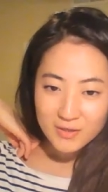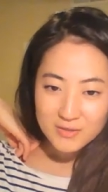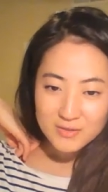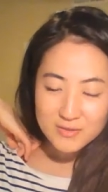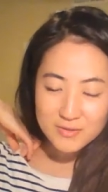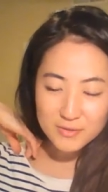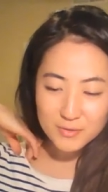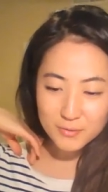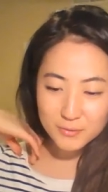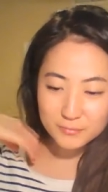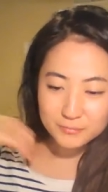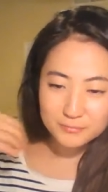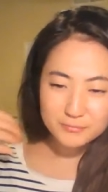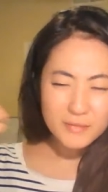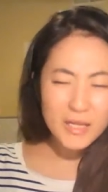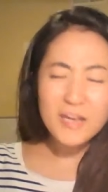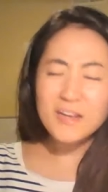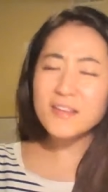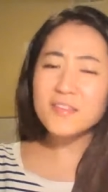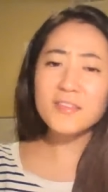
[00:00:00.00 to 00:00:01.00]
So
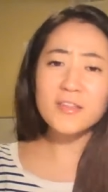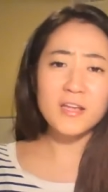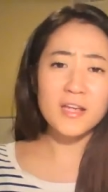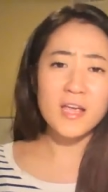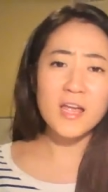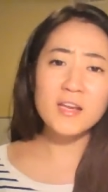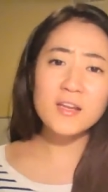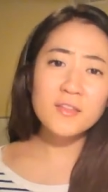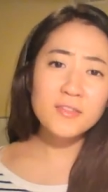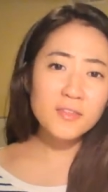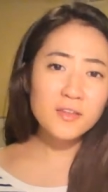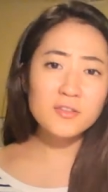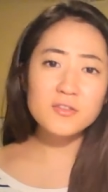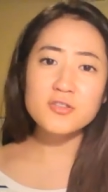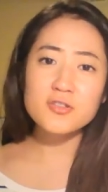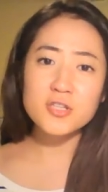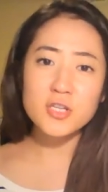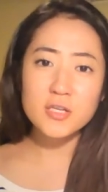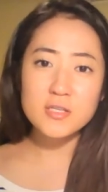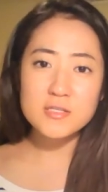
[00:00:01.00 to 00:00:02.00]
anything
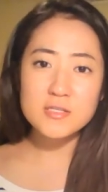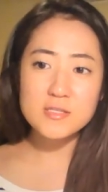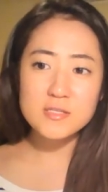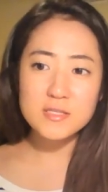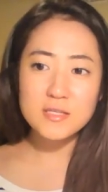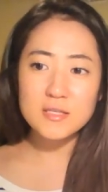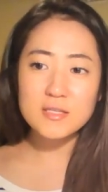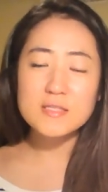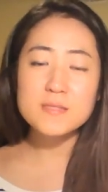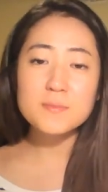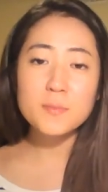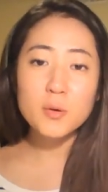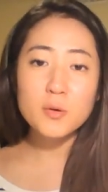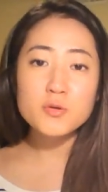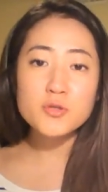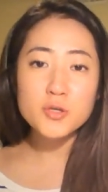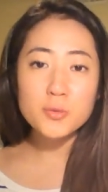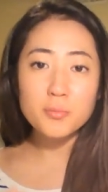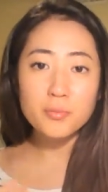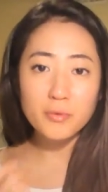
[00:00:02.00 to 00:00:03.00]
to just
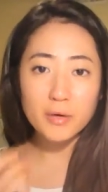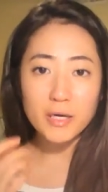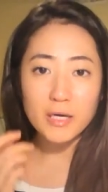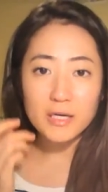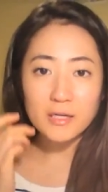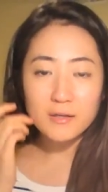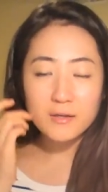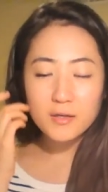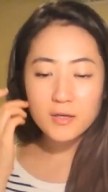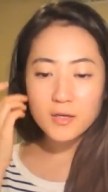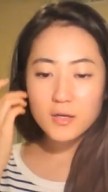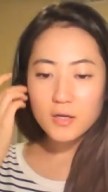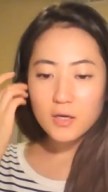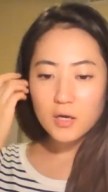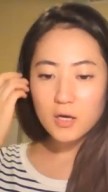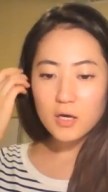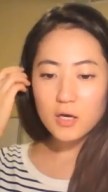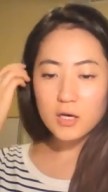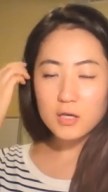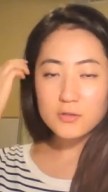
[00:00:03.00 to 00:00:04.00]
expose your brain
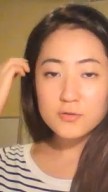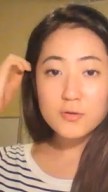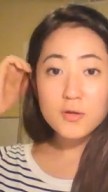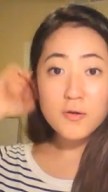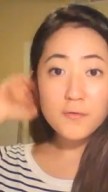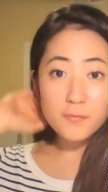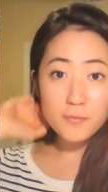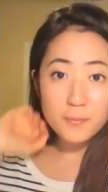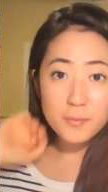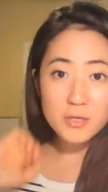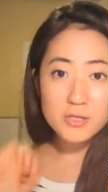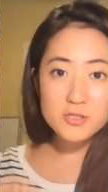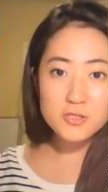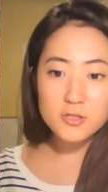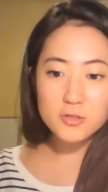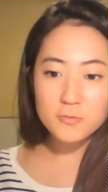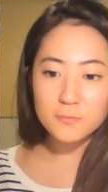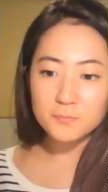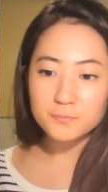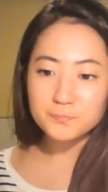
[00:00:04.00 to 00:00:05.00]
to the information.